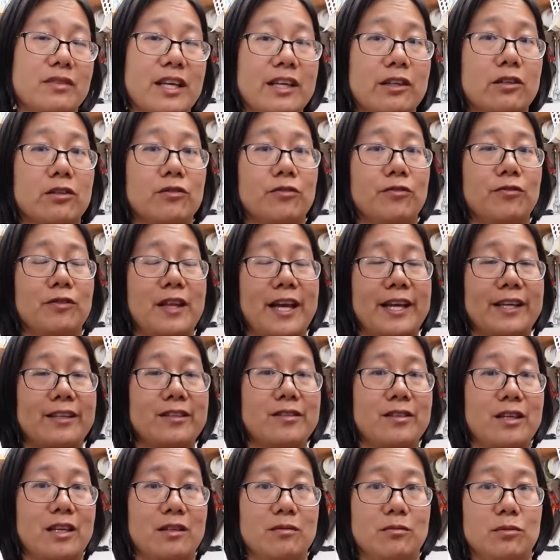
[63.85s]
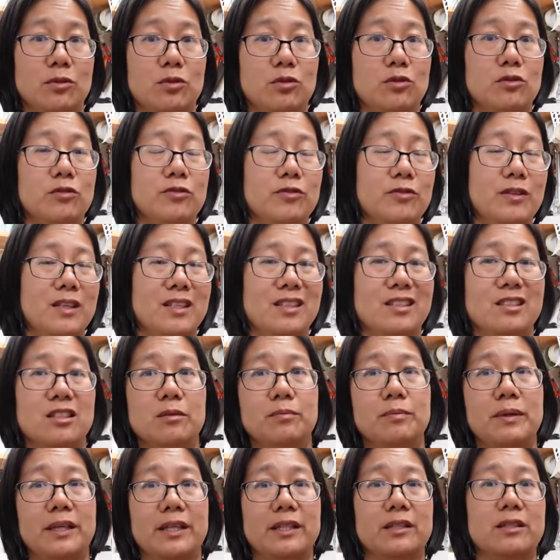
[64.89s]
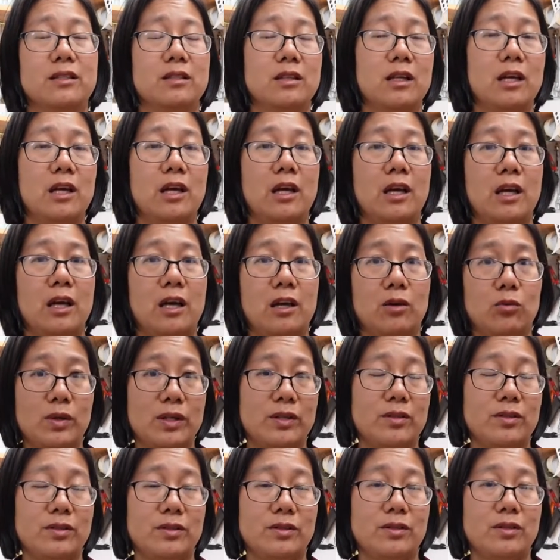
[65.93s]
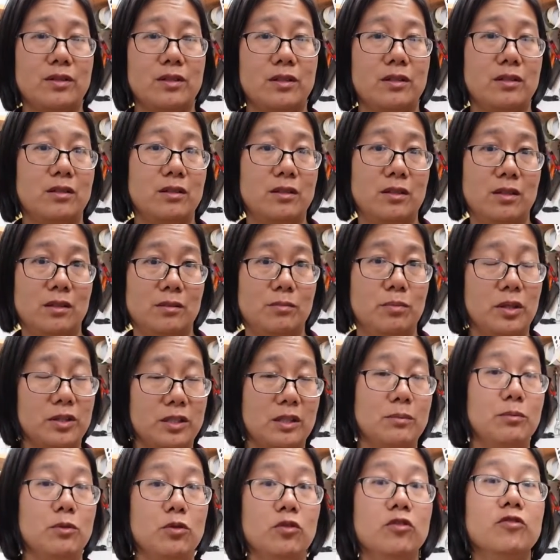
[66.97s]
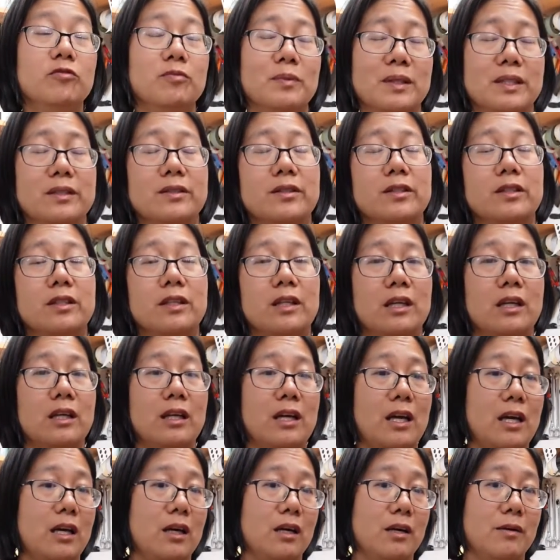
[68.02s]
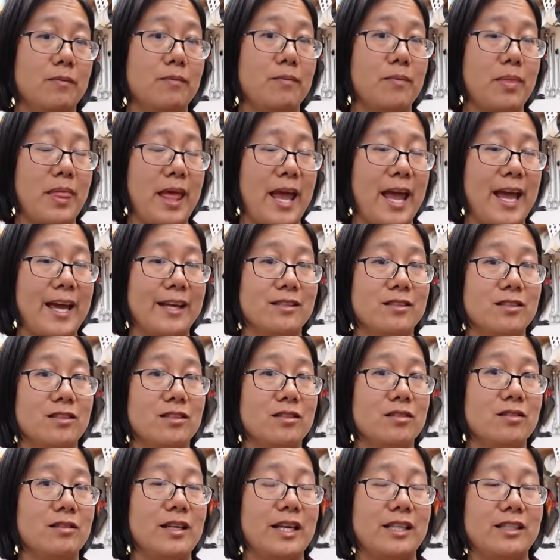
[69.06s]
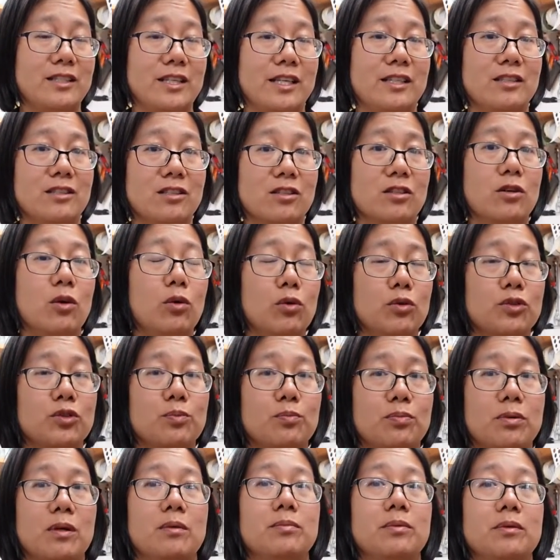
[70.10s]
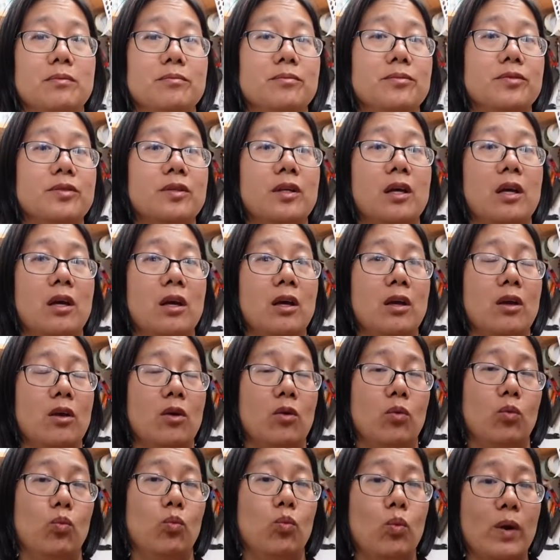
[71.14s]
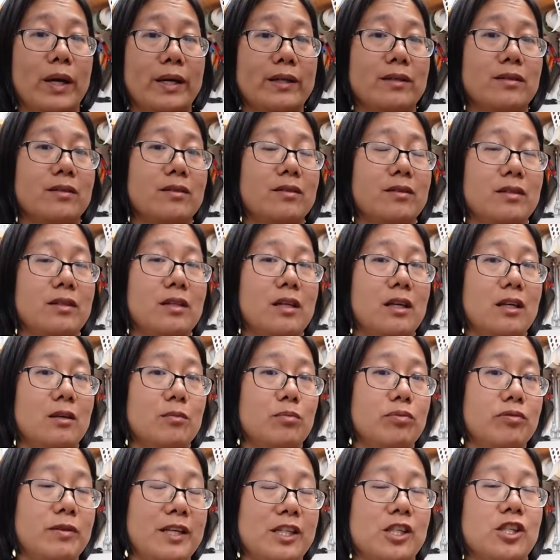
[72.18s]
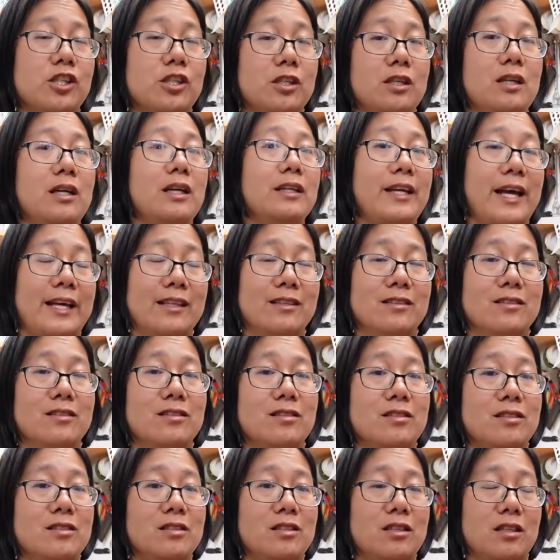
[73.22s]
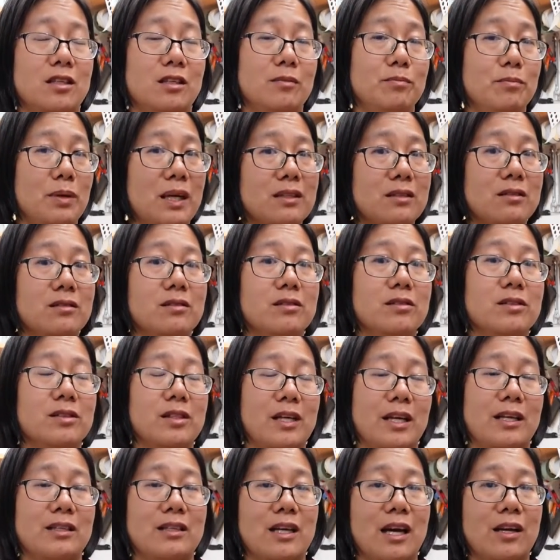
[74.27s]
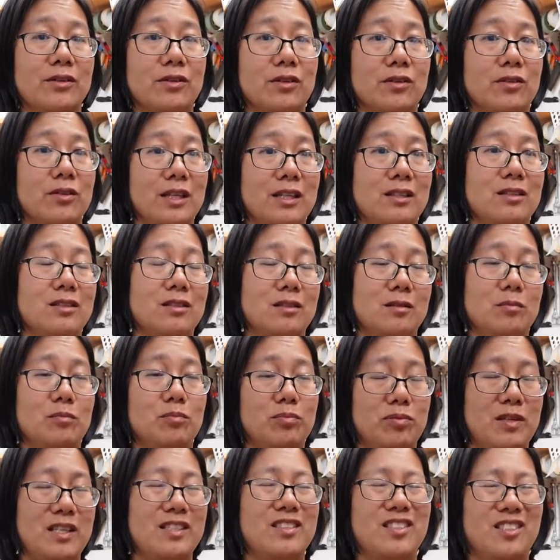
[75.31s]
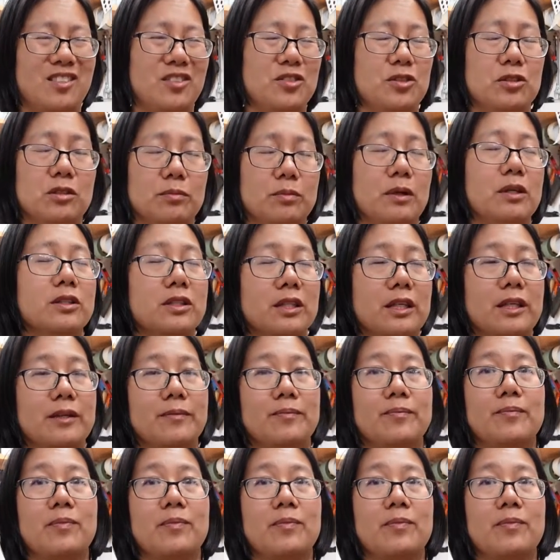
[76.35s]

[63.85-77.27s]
They could flex and move a little bit with the body movement, and they didn't cause problems with pressure against buttons and other things pressing onto the body.